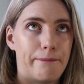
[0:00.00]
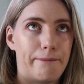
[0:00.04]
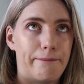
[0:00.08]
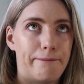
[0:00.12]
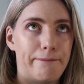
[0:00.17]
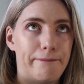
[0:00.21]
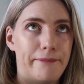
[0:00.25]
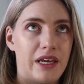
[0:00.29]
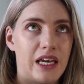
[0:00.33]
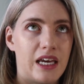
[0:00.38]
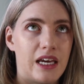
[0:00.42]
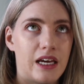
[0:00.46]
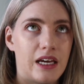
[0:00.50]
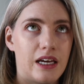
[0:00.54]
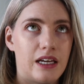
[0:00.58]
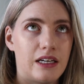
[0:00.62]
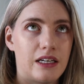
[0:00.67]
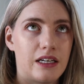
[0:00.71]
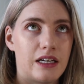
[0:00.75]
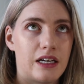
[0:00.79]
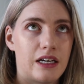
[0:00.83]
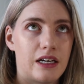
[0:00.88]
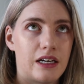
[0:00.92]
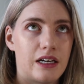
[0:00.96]
make
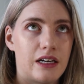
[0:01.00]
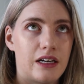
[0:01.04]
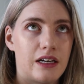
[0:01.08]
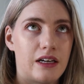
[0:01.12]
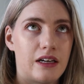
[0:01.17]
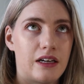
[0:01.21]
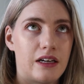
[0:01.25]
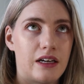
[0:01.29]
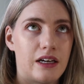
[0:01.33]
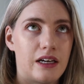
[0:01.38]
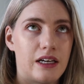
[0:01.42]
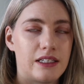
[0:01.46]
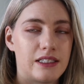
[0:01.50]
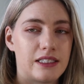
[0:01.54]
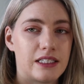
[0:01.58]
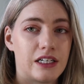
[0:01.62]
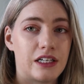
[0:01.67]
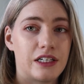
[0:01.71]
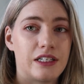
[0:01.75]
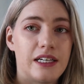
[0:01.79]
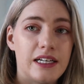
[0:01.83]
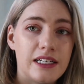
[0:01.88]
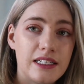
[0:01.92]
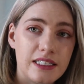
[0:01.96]
it as
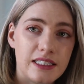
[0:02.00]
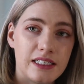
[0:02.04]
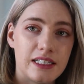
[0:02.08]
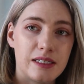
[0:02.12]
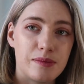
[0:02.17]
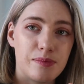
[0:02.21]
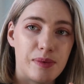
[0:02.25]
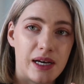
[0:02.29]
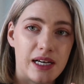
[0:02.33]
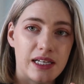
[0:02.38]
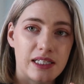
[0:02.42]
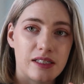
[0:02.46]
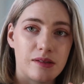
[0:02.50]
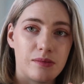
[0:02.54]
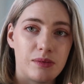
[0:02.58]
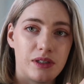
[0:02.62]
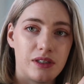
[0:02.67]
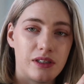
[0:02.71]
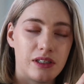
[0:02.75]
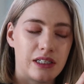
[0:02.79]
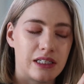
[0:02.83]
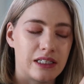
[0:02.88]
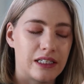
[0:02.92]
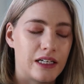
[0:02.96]
condensed as
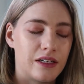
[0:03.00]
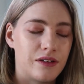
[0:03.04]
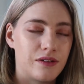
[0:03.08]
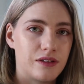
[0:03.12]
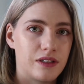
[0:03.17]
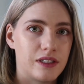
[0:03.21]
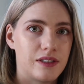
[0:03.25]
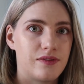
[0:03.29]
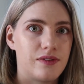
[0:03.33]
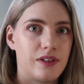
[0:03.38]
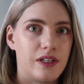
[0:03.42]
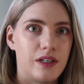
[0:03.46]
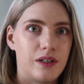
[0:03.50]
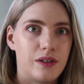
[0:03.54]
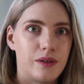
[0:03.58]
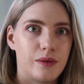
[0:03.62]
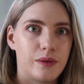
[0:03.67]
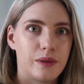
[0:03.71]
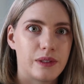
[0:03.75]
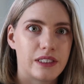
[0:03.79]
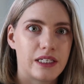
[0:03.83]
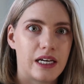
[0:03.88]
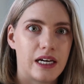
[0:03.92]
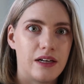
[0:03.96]
possible, because I know this video
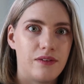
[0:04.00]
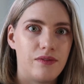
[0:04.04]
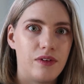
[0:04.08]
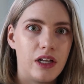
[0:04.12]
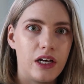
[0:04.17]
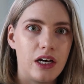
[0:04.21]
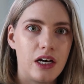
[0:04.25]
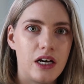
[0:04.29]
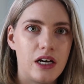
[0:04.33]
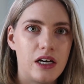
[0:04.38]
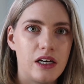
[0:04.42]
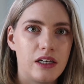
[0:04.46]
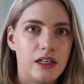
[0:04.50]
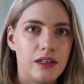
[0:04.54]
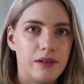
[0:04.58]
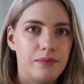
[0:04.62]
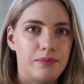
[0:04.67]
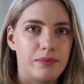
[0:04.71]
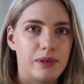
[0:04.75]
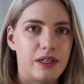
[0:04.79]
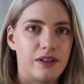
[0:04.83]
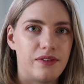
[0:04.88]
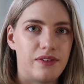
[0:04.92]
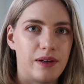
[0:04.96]
was kind of long,
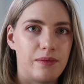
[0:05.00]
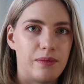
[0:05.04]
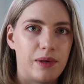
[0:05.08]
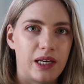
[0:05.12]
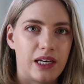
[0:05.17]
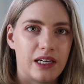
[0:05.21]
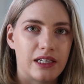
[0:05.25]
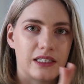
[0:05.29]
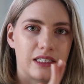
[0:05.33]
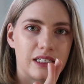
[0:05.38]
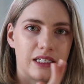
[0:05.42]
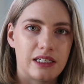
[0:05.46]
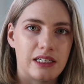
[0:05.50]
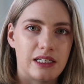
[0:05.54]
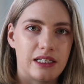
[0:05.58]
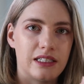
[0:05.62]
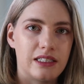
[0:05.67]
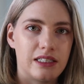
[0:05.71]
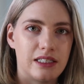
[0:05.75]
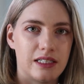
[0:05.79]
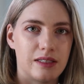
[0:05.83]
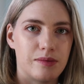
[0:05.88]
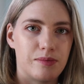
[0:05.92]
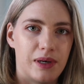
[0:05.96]
but if I make it as
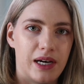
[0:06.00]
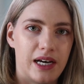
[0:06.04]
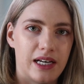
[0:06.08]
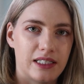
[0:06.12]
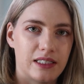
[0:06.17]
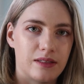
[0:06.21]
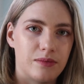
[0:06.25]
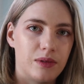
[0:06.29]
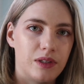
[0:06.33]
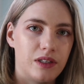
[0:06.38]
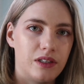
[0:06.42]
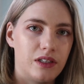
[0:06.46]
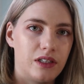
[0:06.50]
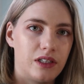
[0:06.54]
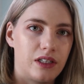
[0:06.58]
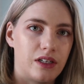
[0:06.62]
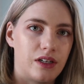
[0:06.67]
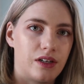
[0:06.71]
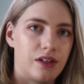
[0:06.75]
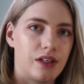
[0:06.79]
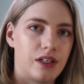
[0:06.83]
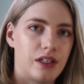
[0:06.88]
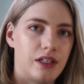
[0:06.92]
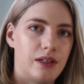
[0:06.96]
condensed as possible,
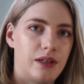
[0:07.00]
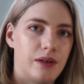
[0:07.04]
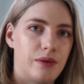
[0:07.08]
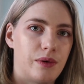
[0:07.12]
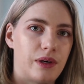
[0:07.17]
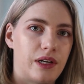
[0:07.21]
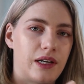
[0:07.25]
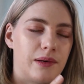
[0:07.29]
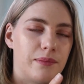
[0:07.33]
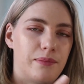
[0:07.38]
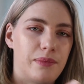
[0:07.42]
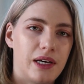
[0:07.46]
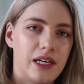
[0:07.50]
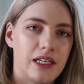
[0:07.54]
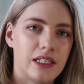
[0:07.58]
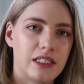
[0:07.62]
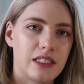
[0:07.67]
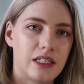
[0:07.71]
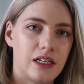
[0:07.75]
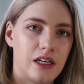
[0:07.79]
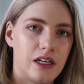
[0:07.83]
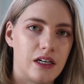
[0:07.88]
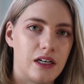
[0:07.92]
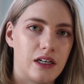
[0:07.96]
you're gonna want to pick a
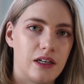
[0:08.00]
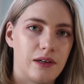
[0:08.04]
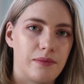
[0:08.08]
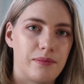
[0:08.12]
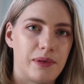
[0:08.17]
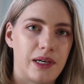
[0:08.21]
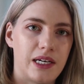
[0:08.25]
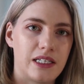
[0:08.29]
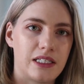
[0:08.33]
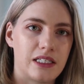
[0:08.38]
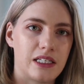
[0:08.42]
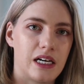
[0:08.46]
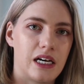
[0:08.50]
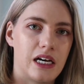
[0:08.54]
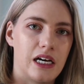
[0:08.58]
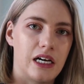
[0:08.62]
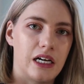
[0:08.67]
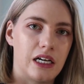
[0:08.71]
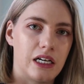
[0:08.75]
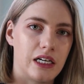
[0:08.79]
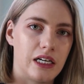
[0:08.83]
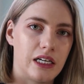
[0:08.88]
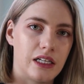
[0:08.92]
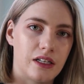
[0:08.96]
song based
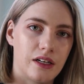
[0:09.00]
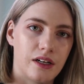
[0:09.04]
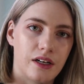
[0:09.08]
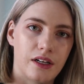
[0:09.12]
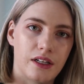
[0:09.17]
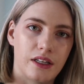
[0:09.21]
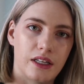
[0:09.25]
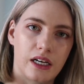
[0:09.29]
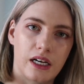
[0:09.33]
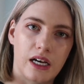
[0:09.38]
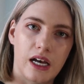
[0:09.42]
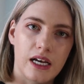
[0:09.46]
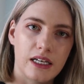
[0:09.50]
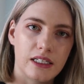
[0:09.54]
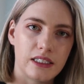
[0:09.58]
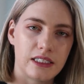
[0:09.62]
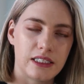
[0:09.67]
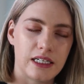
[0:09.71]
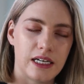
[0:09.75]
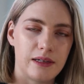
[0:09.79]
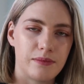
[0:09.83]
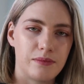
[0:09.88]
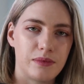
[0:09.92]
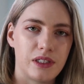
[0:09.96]
on either the
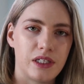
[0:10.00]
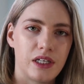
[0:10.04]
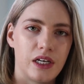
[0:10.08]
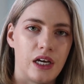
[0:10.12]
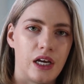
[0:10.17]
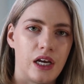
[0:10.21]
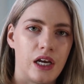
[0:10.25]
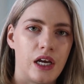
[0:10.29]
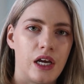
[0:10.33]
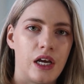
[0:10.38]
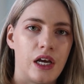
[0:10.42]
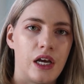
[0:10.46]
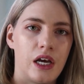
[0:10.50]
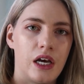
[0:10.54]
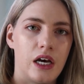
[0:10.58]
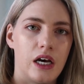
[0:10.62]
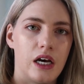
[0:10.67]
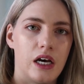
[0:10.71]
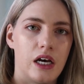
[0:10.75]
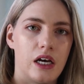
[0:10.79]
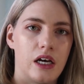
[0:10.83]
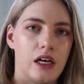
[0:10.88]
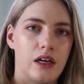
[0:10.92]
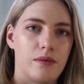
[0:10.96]
concept,
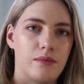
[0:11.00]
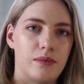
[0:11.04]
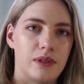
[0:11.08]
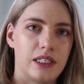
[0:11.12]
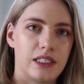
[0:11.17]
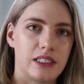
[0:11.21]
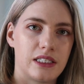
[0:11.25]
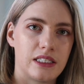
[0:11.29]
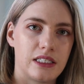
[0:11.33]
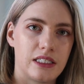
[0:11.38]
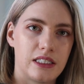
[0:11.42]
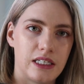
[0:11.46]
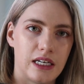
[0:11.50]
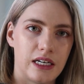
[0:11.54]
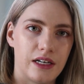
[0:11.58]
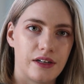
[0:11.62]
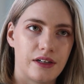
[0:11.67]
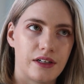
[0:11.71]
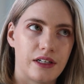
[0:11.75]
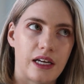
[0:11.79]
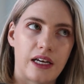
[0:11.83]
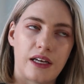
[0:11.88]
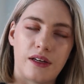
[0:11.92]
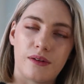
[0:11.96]
the
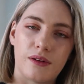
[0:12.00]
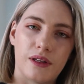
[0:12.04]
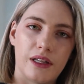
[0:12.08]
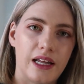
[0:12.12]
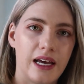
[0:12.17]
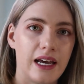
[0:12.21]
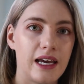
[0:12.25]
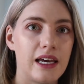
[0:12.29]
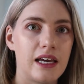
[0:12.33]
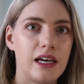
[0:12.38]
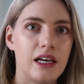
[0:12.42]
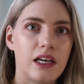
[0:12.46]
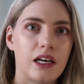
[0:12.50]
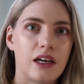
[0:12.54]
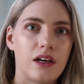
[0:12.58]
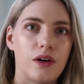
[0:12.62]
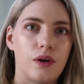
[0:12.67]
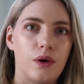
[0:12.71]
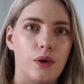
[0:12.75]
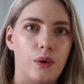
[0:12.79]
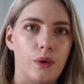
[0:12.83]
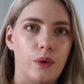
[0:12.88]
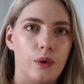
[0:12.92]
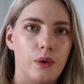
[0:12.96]
singer that you like,
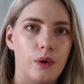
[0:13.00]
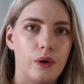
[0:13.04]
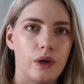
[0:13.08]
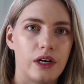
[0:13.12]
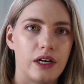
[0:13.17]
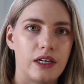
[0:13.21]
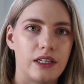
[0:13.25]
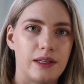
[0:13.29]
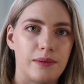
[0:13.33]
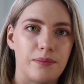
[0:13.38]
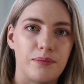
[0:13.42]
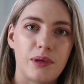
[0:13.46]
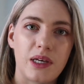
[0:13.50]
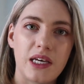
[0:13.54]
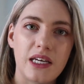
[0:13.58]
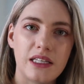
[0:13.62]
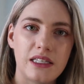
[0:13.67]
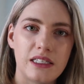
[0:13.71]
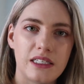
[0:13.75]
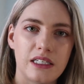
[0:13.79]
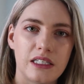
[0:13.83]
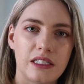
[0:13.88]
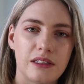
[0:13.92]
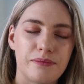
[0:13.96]
or the
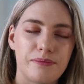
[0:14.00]
beat,